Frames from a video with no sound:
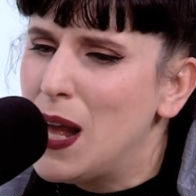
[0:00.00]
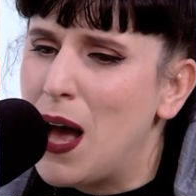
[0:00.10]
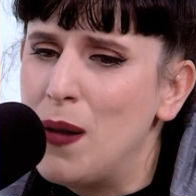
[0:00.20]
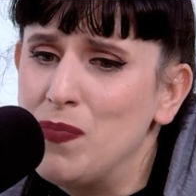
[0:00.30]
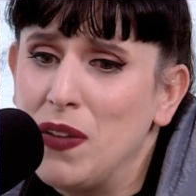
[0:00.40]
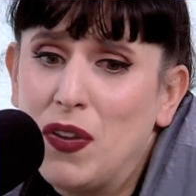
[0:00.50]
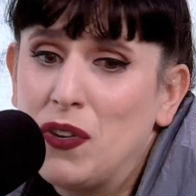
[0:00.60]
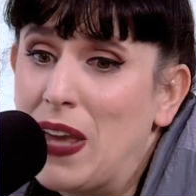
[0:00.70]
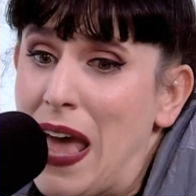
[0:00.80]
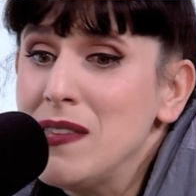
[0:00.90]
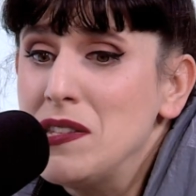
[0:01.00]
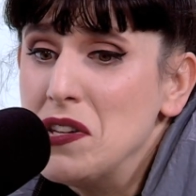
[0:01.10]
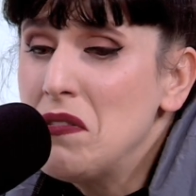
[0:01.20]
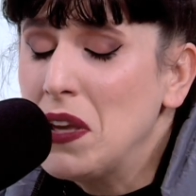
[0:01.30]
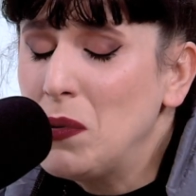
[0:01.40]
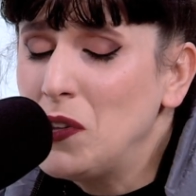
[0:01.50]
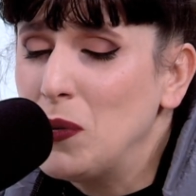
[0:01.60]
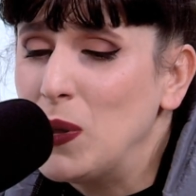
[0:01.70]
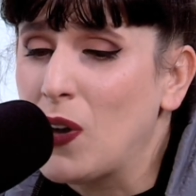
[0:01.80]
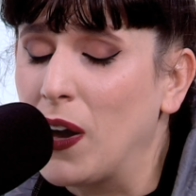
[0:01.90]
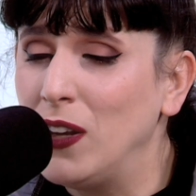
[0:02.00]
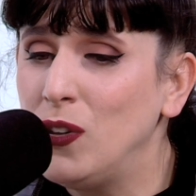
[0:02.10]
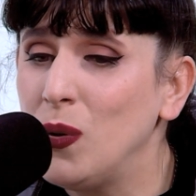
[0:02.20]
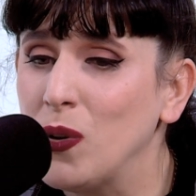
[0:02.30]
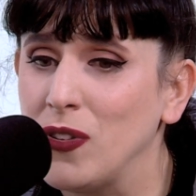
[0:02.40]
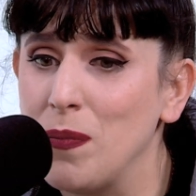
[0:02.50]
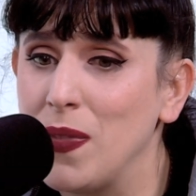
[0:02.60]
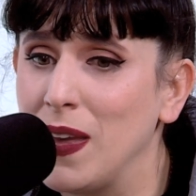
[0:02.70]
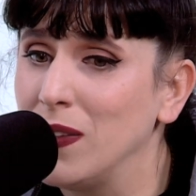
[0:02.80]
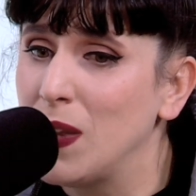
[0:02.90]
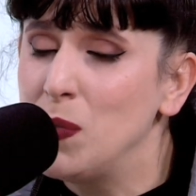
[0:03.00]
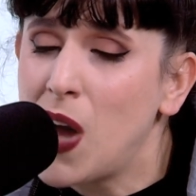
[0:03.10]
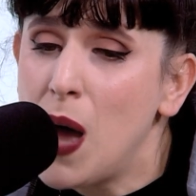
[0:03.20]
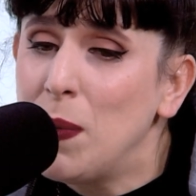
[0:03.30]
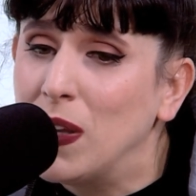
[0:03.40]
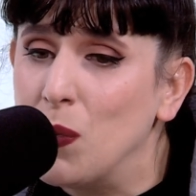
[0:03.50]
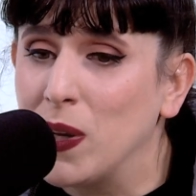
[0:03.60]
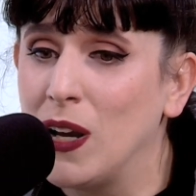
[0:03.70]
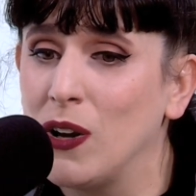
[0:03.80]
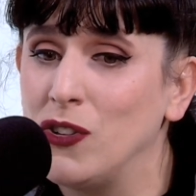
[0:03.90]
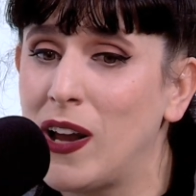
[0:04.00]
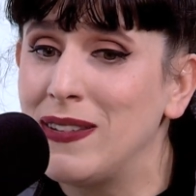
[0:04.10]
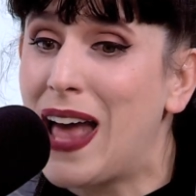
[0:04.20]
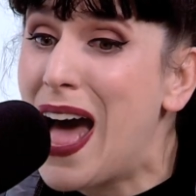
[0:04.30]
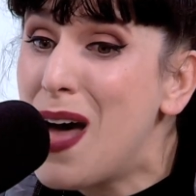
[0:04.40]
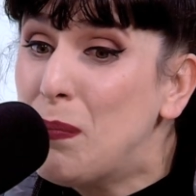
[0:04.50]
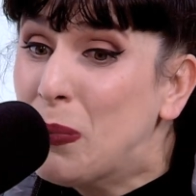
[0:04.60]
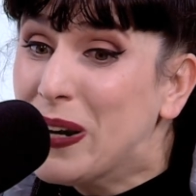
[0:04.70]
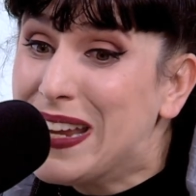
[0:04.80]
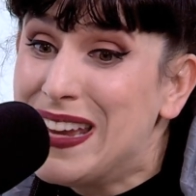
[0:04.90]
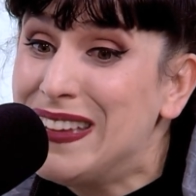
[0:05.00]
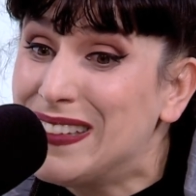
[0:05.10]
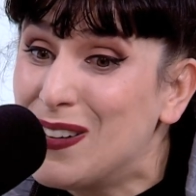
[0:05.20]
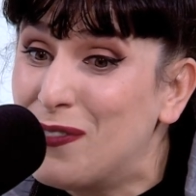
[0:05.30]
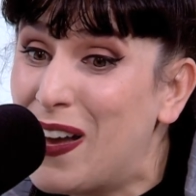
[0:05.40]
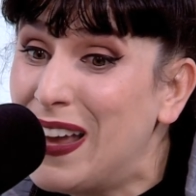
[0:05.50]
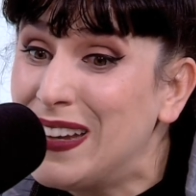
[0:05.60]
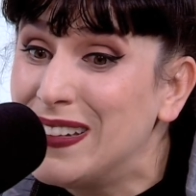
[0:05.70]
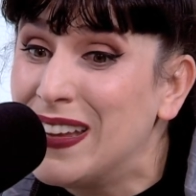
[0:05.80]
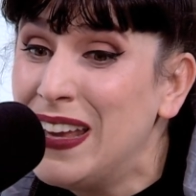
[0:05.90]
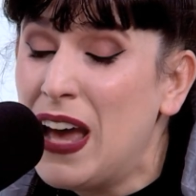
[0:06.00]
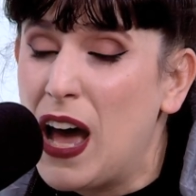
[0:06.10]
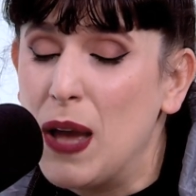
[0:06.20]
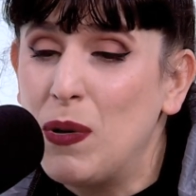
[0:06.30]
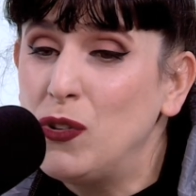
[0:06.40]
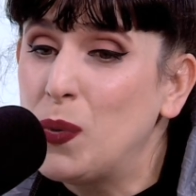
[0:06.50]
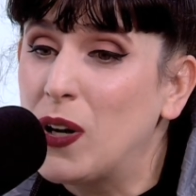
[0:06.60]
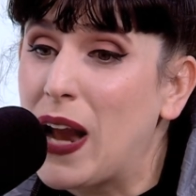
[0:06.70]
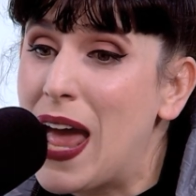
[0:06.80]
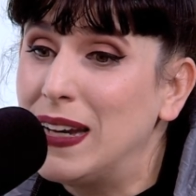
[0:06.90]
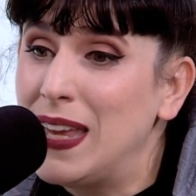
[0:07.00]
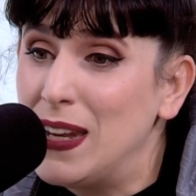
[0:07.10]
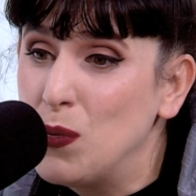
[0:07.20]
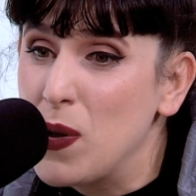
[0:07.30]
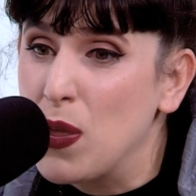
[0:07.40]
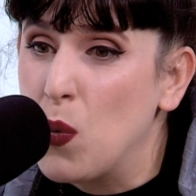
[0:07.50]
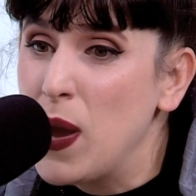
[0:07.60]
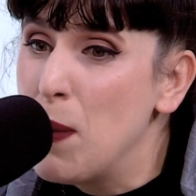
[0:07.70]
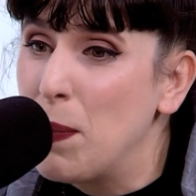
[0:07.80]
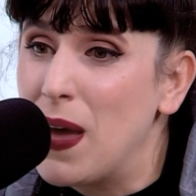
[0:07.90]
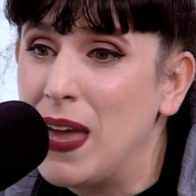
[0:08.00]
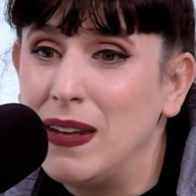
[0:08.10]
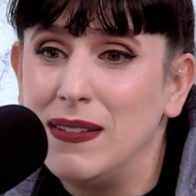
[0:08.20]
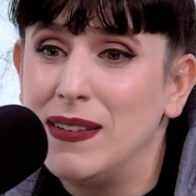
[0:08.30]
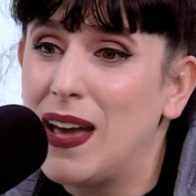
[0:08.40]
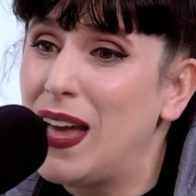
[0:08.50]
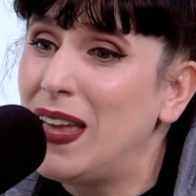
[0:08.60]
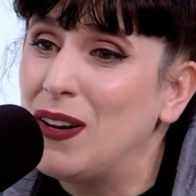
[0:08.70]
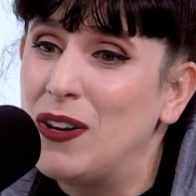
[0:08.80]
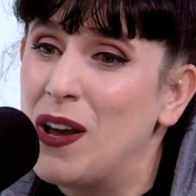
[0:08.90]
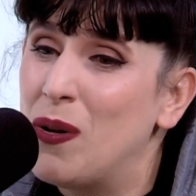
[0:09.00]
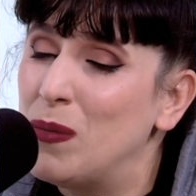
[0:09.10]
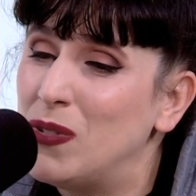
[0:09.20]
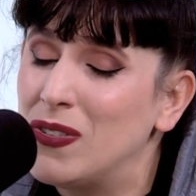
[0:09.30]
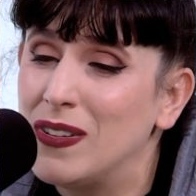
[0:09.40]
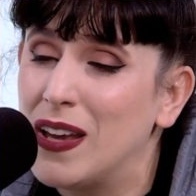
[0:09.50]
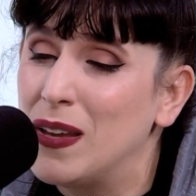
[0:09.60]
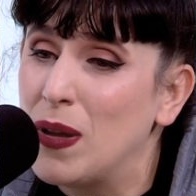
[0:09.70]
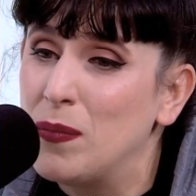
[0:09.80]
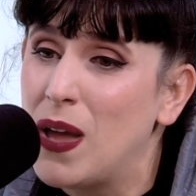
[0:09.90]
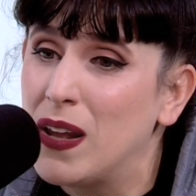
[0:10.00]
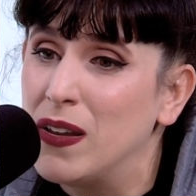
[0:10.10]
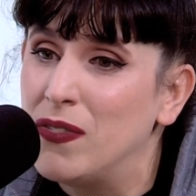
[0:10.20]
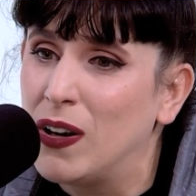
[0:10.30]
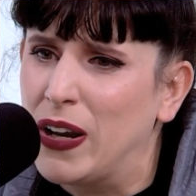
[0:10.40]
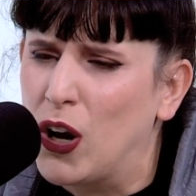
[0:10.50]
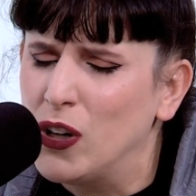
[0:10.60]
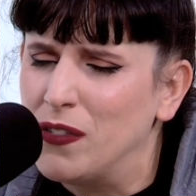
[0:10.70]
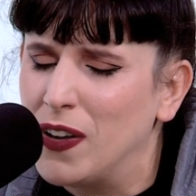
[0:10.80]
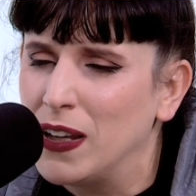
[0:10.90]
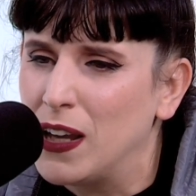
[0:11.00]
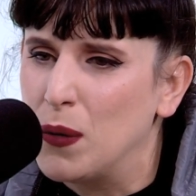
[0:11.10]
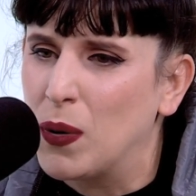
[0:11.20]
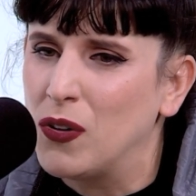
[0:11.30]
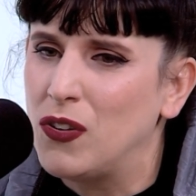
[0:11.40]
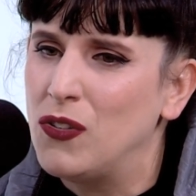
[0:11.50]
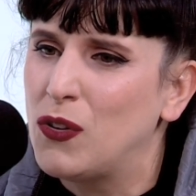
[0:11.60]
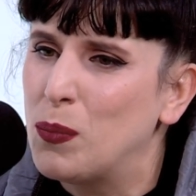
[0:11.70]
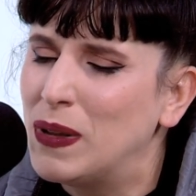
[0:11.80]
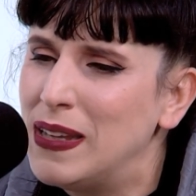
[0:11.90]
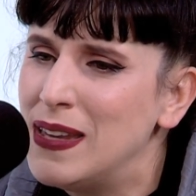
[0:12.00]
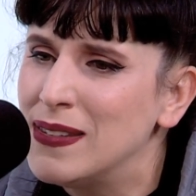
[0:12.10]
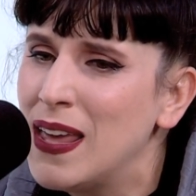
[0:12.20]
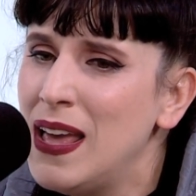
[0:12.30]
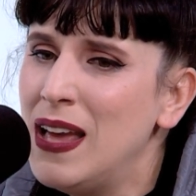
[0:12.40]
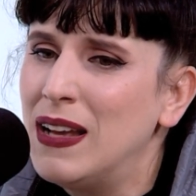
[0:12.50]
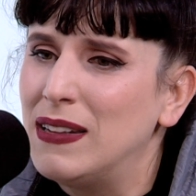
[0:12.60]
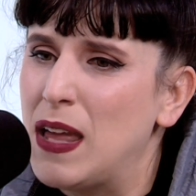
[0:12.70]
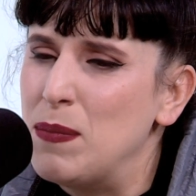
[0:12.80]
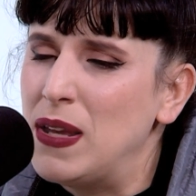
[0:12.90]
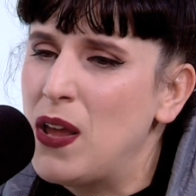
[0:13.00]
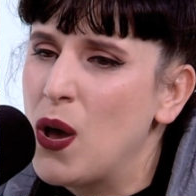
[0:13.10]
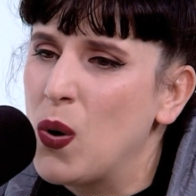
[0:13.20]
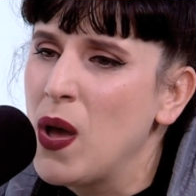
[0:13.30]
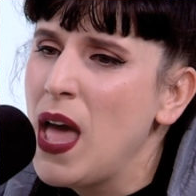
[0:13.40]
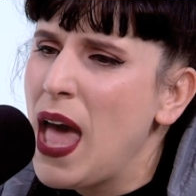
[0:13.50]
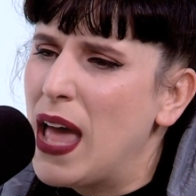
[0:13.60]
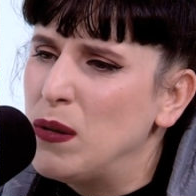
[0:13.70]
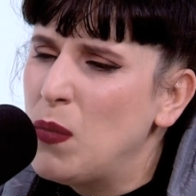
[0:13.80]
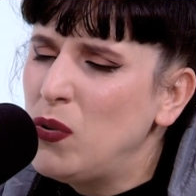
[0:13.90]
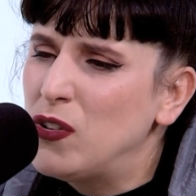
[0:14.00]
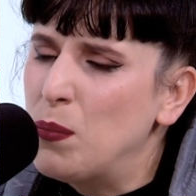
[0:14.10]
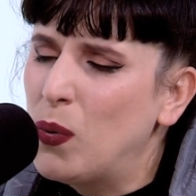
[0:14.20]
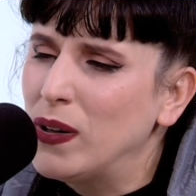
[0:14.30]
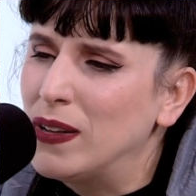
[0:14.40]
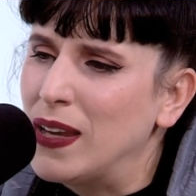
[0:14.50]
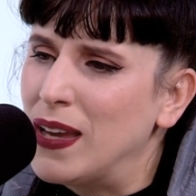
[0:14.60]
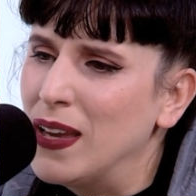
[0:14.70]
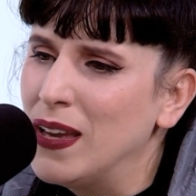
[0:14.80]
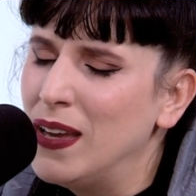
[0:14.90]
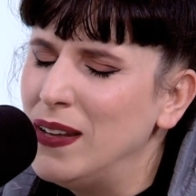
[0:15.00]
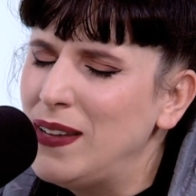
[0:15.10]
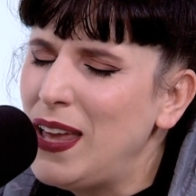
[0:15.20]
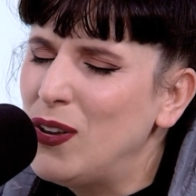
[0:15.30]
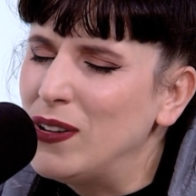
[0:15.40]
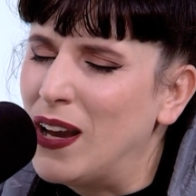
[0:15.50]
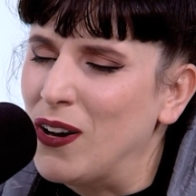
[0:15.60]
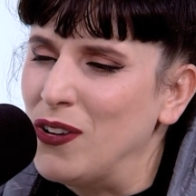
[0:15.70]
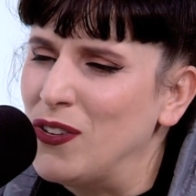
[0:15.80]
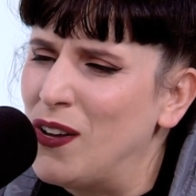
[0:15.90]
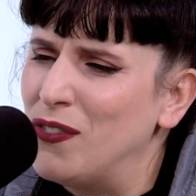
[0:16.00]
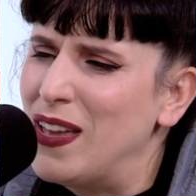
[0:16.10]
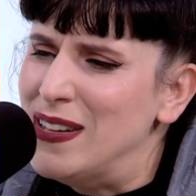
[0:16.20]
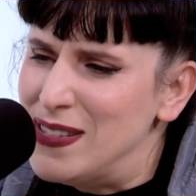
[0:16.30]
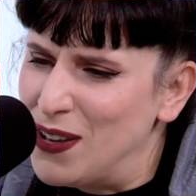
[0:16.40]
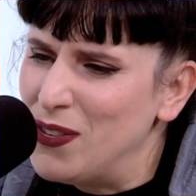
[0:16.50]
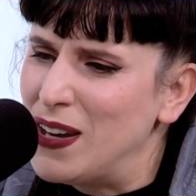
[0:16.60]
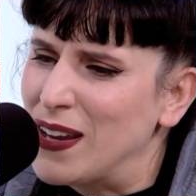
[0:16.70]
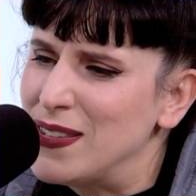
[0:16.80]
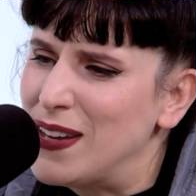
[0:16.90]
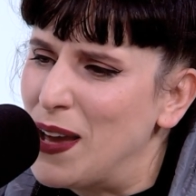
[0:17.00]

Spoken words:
If there's a guest you think we should be talking to, or some topic you want to hear addressed, I'm pretty easy to find. I'm on Twitter at Kitten with a Whip, and I don't know, I'm not a very hard to find kind of person, so please let me know. And most importantly, take good care of yourself until the next time.